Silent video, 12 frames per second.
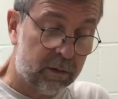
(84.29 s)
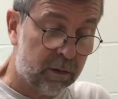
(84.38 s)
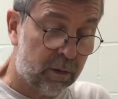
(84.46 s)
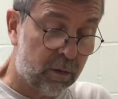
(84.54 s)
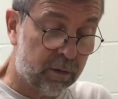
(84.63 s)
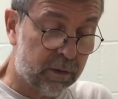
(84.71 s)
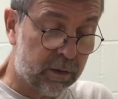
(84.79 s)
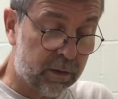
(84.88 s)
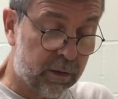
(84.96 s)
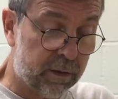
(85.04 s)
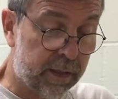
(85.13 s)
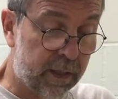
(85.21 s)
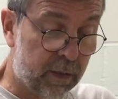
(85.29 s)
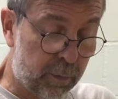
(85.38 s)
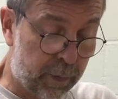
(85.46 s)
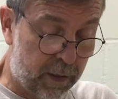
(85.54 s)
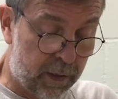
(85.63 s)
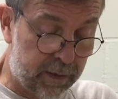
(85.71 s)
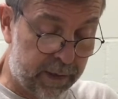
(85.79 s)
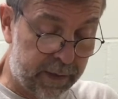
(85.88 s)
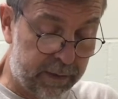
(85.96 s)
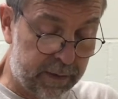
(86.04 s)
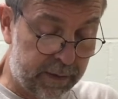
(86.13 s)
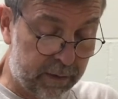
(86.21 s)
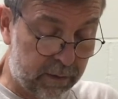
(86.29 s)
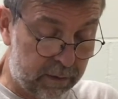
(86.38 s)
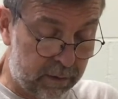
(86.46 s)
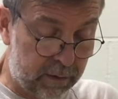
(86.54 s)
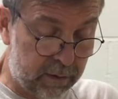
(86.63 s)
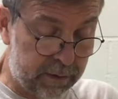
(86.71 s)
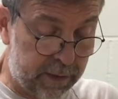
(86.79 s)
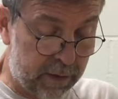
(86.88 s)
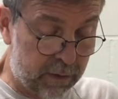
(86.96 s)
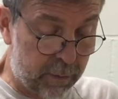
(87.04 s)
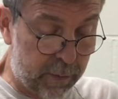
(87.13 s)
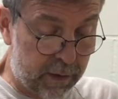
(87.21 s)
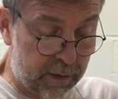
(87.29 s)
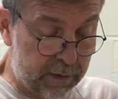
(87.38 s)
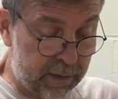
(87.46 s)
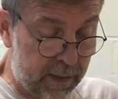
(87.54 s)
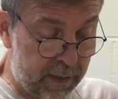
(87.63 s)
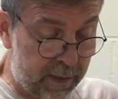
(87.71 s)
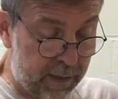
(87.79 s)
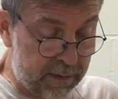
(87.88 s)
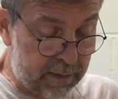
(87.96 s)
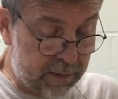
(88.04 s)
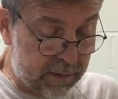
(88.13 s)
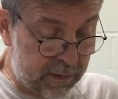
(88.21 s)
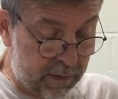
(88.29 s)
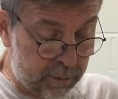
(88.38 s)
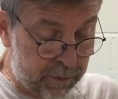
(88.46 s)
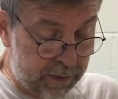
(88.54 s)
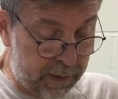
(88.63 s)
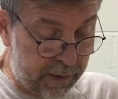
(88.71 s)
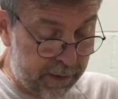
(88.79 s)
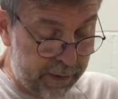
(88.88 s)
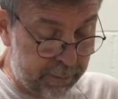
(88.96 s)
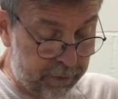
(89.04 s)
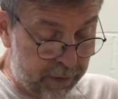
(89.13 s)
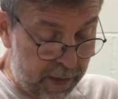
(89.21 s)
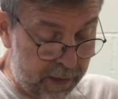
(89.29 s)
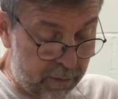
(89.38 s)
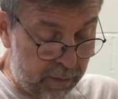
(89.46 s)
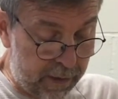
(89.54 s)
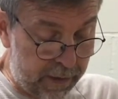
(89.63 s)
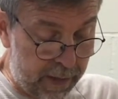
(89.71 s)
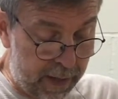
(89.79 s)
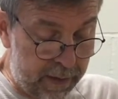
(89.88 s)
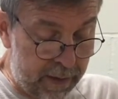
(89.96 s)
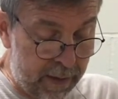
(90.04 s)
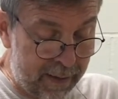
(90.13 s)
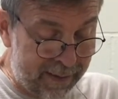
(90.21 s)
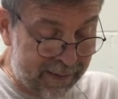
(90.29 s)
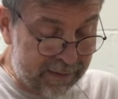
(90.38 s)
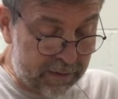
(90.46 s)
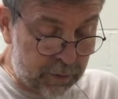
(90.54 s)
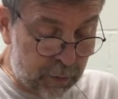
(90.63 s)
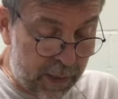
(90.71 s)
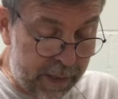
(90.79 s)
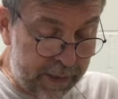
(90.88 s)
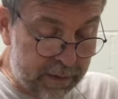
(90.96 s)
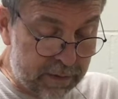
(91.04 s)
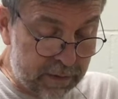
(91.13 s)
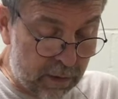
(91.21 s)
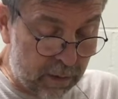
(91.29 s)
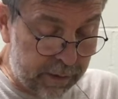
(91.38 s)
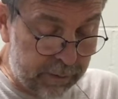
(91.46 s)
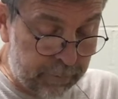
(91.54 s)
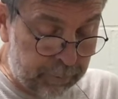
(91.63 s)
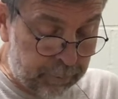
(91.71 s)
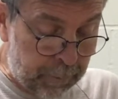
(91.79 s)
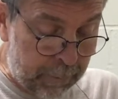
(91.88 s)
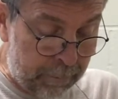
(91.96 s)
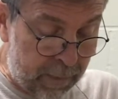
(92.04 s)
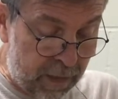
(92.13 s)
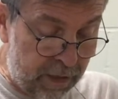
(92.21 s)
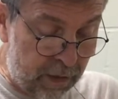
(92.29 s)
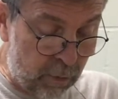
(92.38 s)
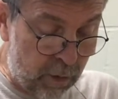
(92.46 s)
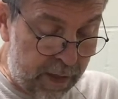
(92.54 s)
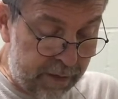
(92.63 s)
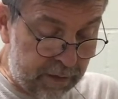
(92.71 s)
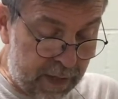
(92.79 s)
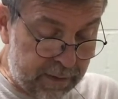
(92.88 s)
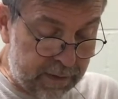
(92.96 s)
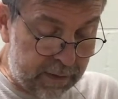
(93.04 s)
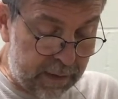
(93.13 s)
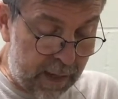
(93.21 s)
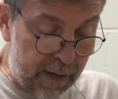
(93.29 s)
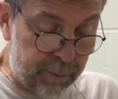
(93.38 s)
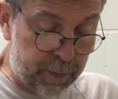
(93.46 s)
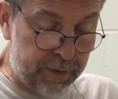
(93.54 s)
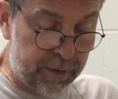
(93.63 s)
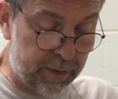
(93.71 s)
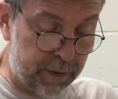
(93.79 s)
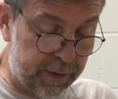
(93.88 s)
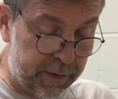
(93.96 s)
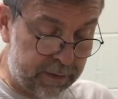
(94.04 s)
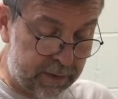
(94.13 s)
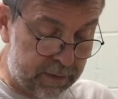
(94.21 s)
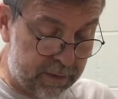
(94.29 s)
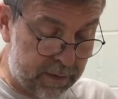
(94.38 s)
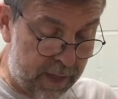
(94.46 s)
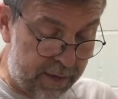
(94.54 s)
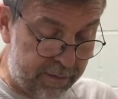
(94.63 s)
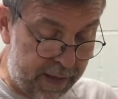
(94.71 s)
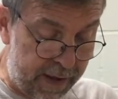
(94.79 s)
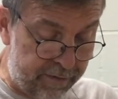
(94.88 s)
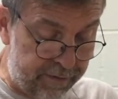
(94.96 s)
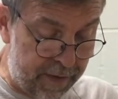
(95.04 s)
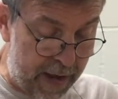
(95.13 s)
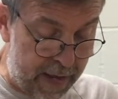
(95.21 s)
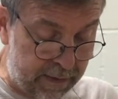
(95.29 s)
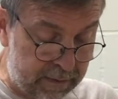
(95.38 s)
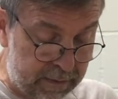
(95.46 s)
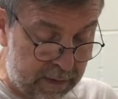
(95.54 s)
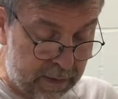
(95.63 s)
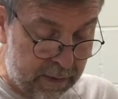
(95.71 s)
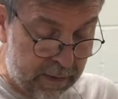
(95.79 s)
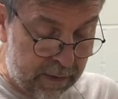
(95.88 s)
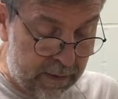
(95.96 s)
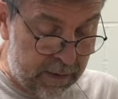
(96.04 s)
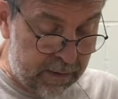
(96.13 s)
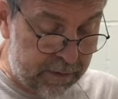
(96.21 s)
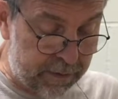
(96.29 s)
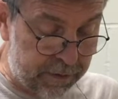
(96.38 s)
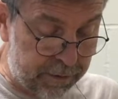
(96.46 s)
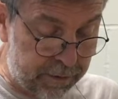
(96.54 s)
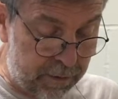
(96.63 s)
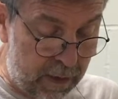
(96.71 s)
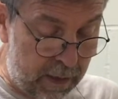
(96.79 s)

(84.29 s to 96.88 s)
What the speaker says: holding the little yellow ball in. The little yellow ball is kind of nice because it helps you kind of keep track of what you got. Now, since we're hand sewing, we'll have lots of opportunities because it's not that fast to